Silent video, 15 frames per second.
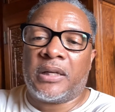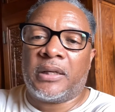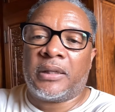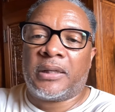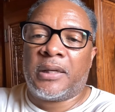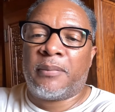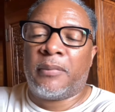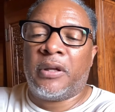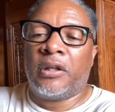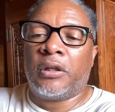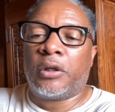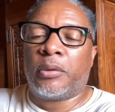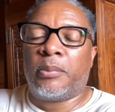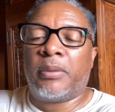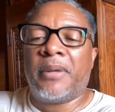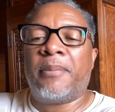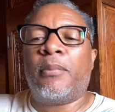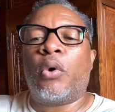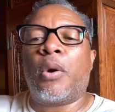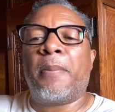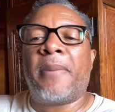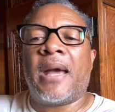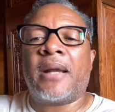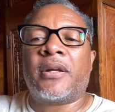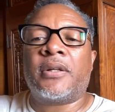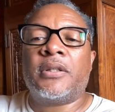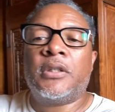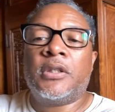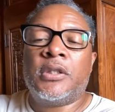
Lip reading: it'll get a little bit more better.